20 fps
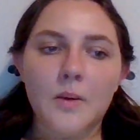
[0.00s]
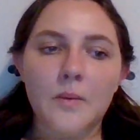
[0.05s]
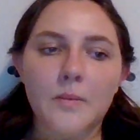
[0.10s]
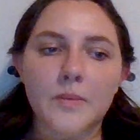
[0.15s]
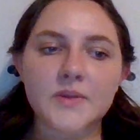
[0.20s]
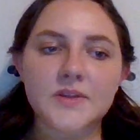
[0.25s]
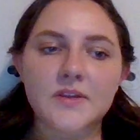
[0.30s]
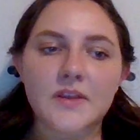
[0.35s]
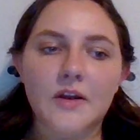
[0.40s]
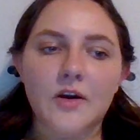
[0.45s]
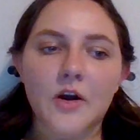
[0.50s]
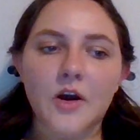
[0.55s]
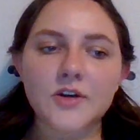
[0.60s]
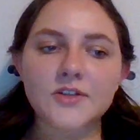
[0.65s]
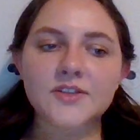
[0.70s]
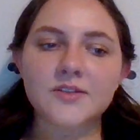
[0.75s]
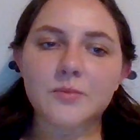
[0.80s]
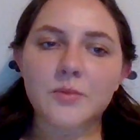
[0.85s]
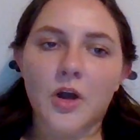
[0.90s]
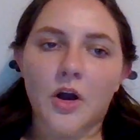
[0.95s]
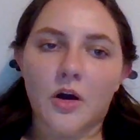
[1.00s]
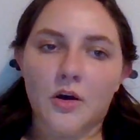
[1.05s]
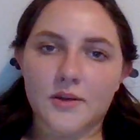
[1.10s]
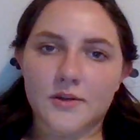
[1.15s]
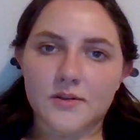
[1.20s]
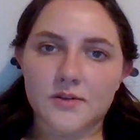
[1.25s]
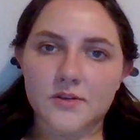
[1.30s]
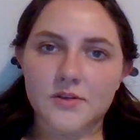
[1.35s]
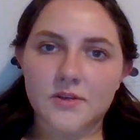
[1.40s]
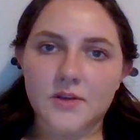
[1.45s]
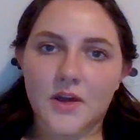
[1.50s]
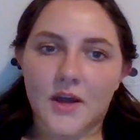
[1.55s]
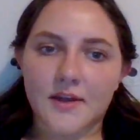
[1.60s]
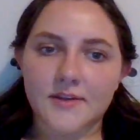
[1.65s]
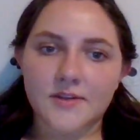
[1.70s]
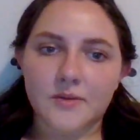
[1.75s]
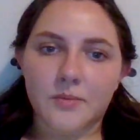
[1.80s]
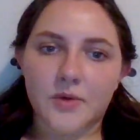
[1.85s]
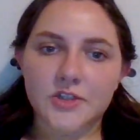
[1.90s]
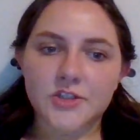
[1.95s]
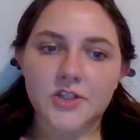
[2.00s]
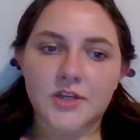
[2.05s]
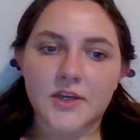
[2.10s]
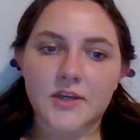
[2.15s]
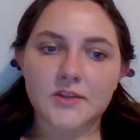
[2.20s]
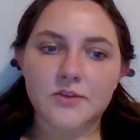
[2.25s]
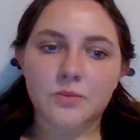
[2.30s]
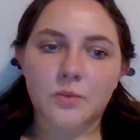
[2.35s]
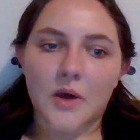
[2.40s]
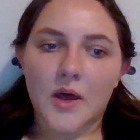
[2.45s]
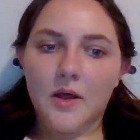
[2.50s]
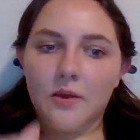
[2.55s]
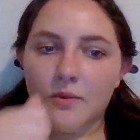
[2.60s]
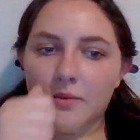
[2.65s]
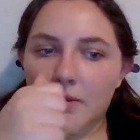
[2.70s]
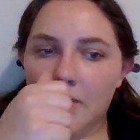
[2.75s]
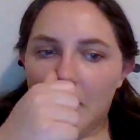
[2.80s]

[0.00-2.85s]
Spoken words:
But there are some cons to Kaizen budgeting as well.